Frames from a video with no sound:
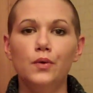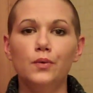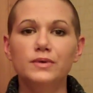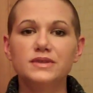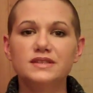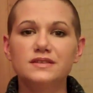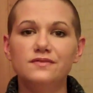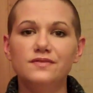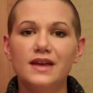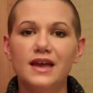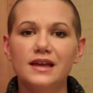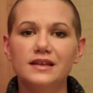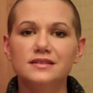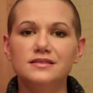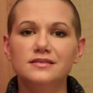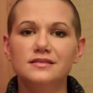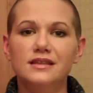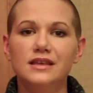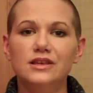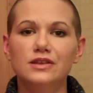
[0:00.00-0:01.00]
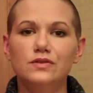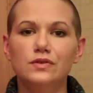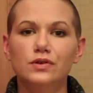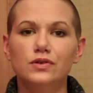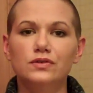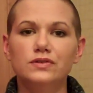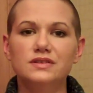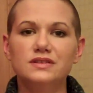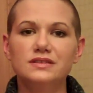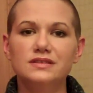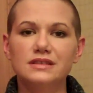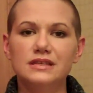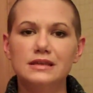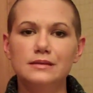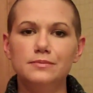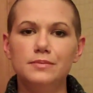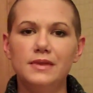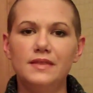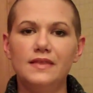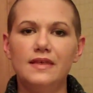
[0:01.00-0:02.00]
was the fact that you couldn't
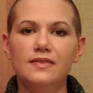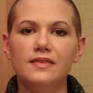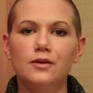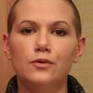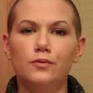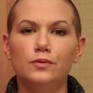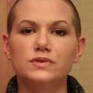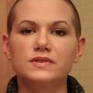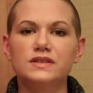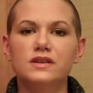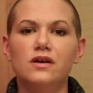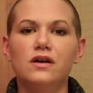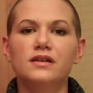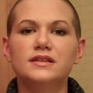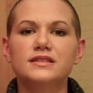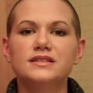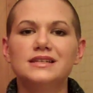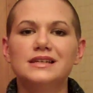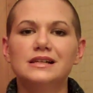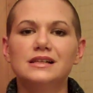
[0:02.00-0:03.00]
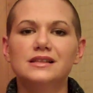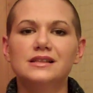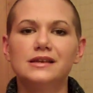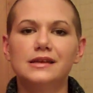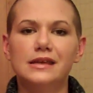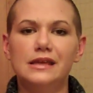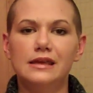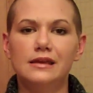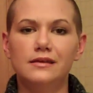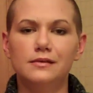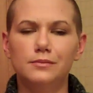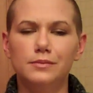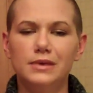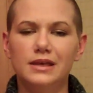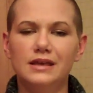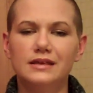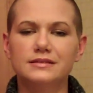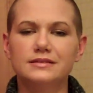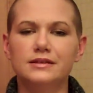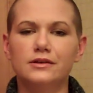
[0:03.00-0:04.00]
sleep and that there was constant clicking
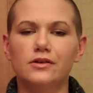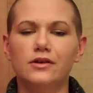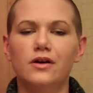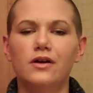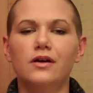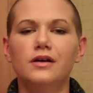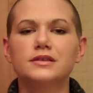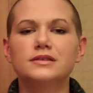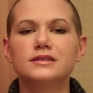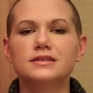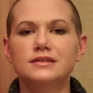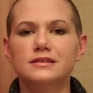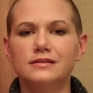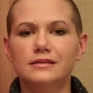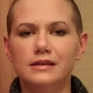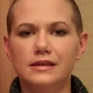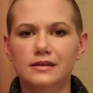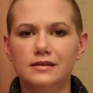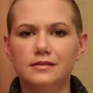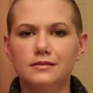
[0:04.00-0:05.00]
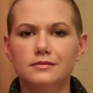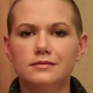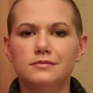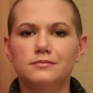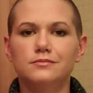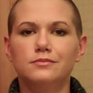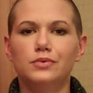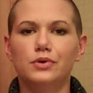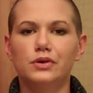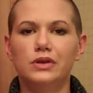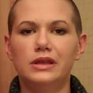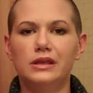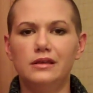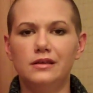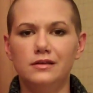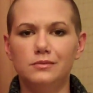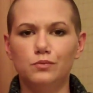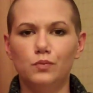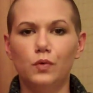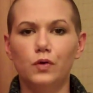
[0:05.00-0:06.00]
because they're constantly
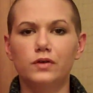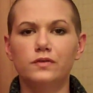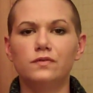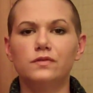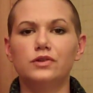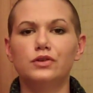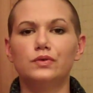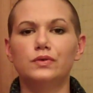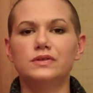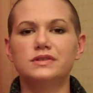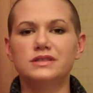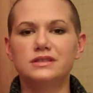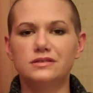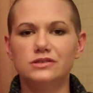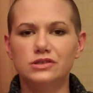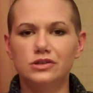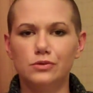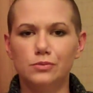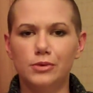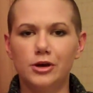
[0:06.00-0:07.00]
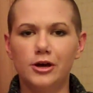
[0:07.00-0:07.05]
putting more fluids into your